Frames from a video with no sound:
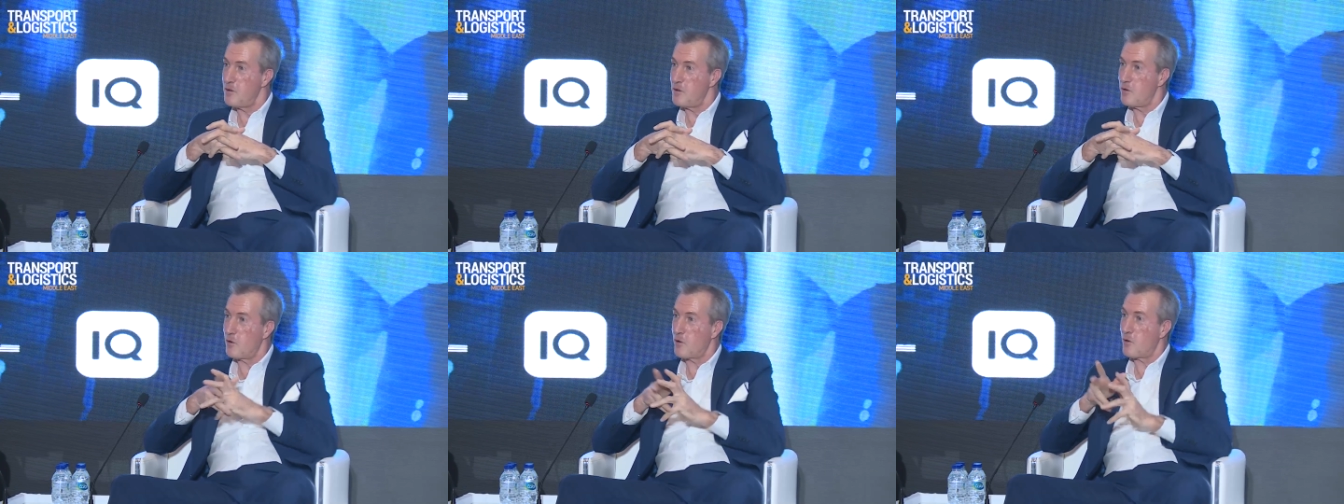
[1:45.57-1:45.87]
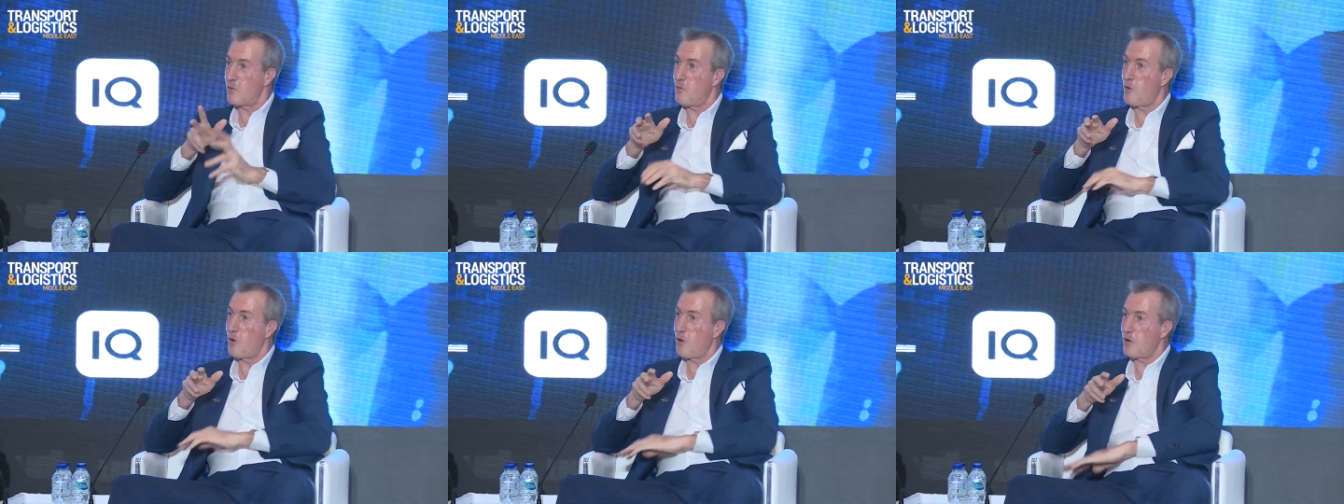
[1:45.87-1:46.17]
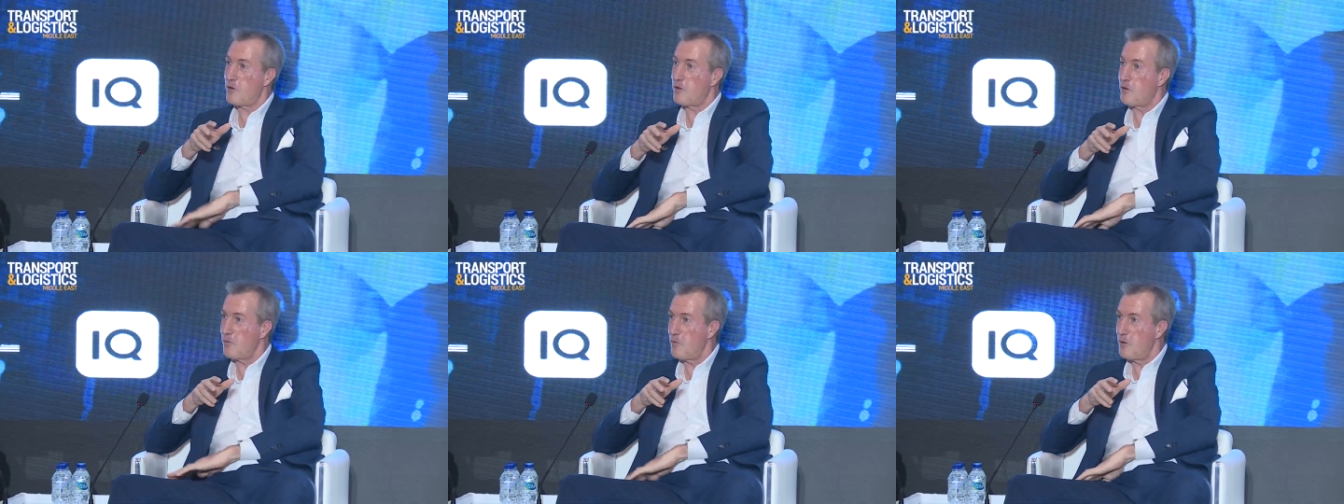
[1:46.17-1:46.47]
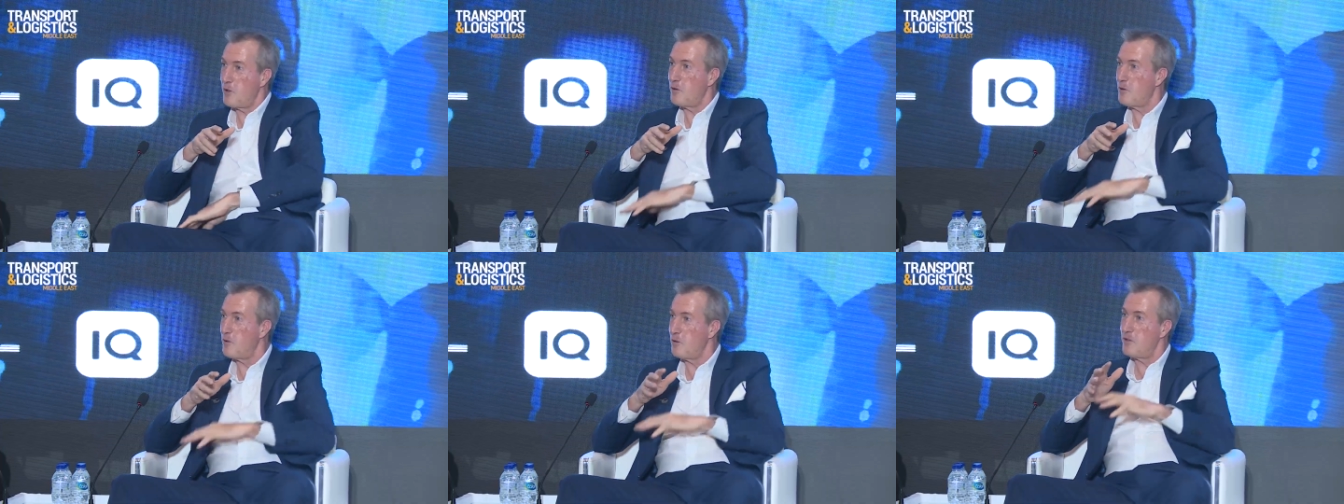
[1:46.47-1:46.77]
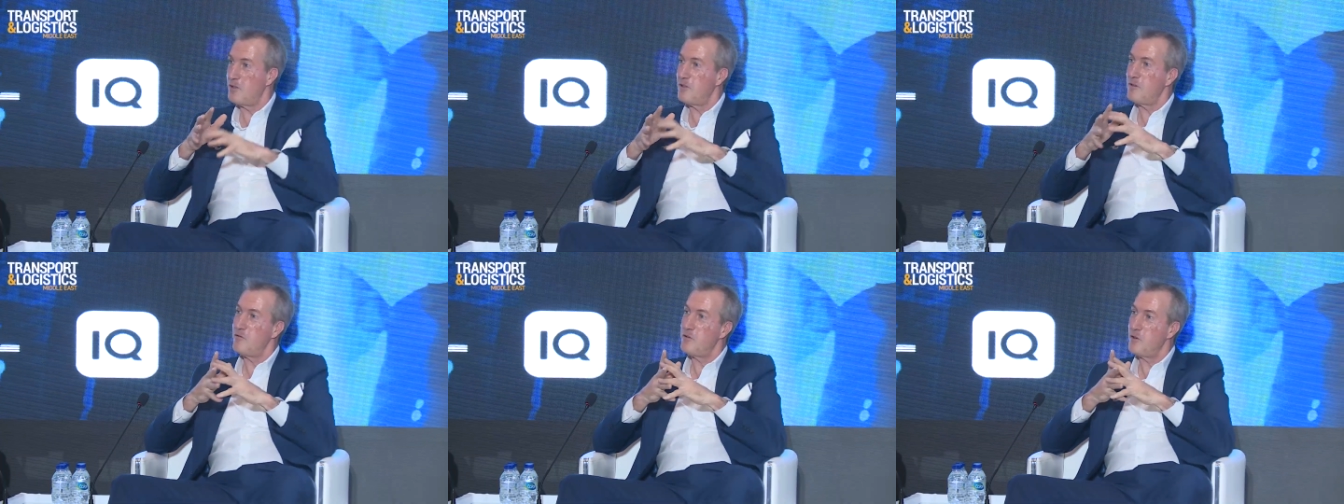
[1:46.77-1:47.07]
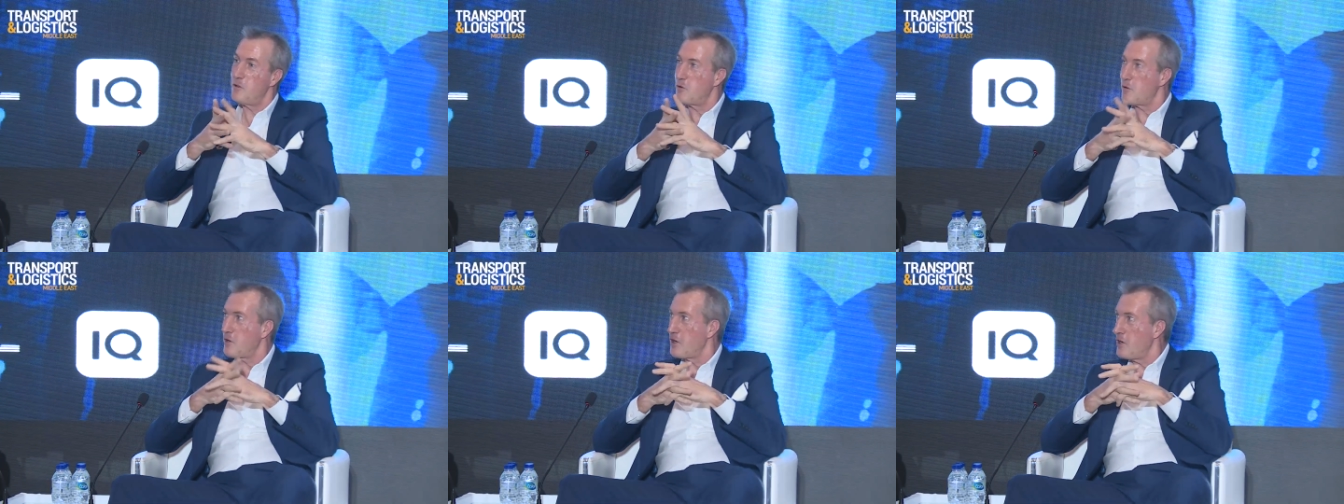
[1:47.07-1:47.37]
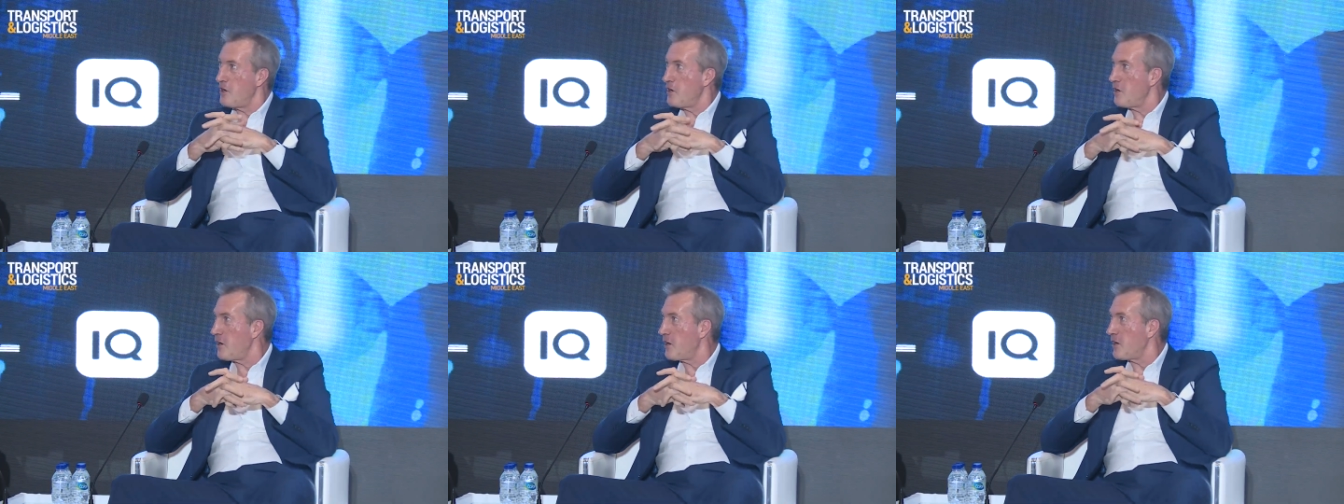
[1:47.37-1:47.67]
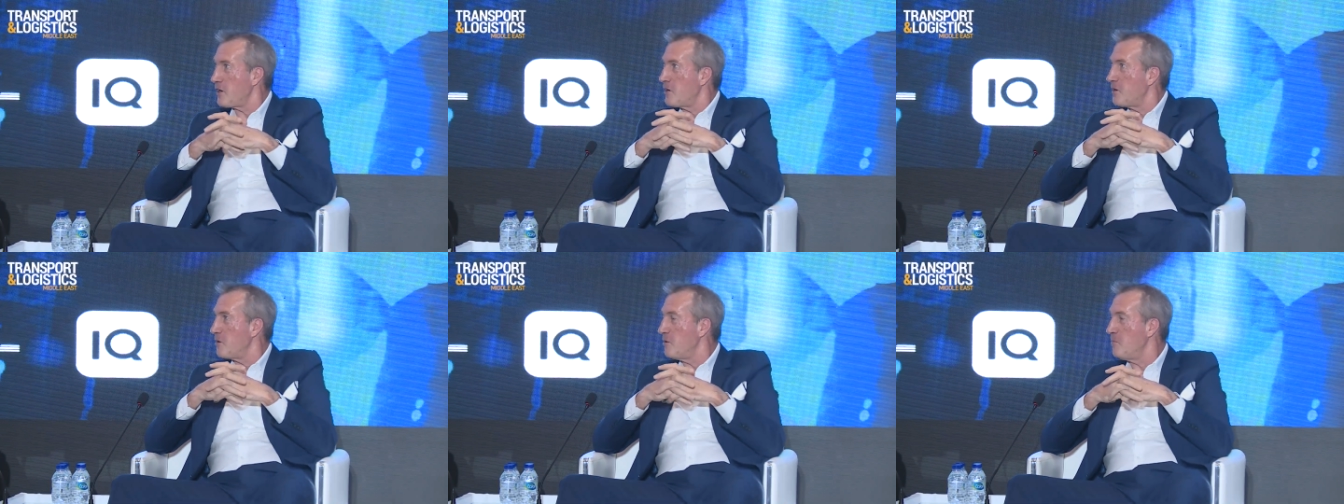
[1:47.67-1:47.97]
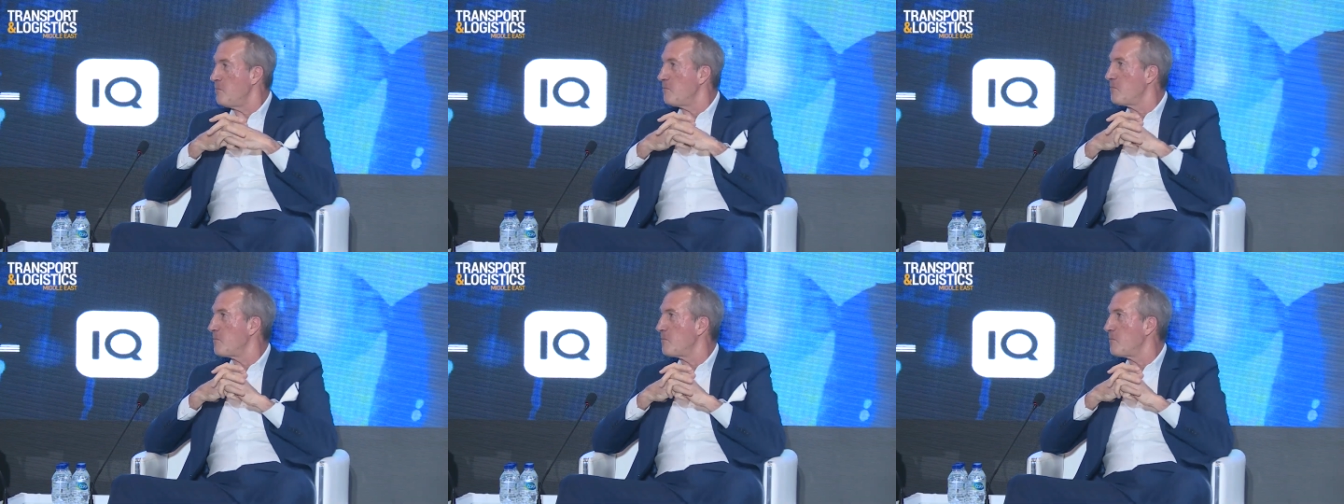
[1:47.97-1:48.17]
your wallet will will really like you.